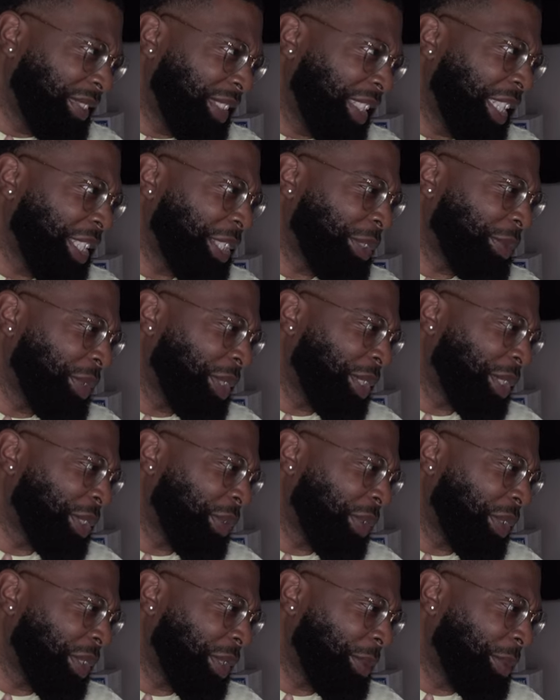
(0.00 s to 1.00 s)
This one's
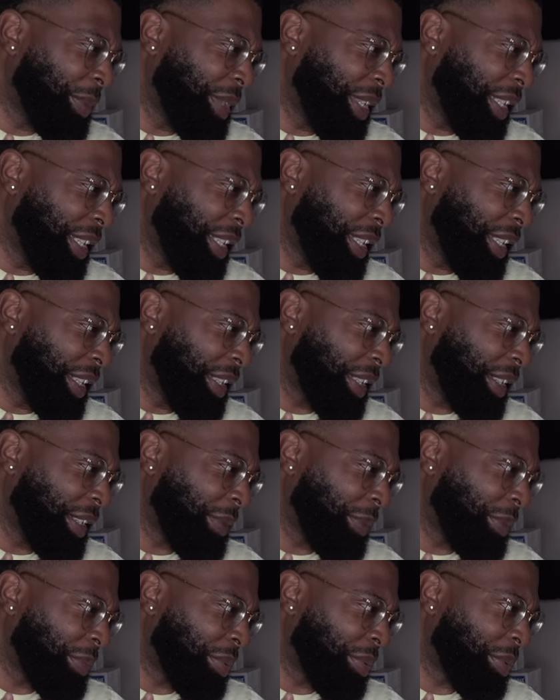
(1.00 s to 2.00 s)
gonna be
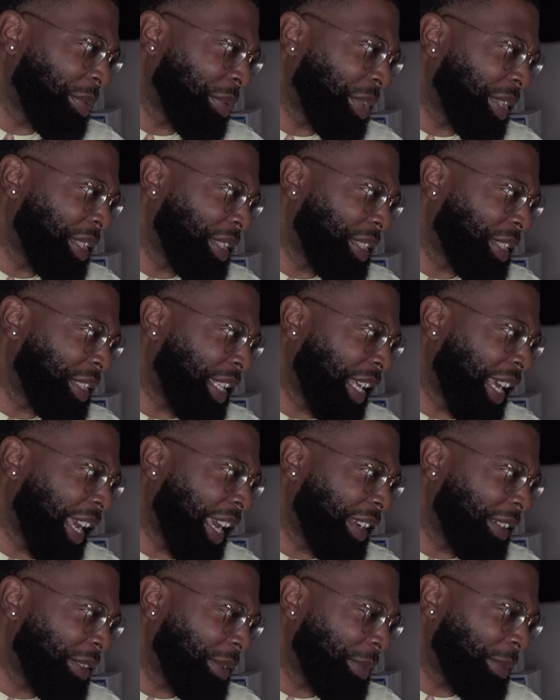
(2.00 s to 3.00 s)
Prince
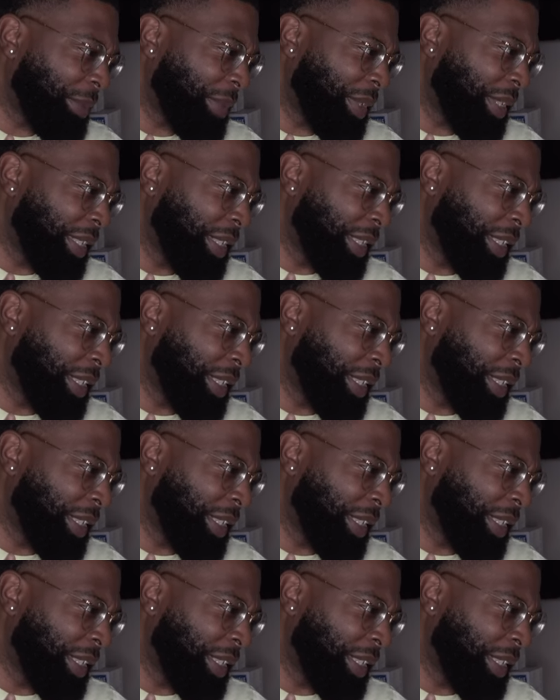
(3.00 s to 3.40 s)
Adam.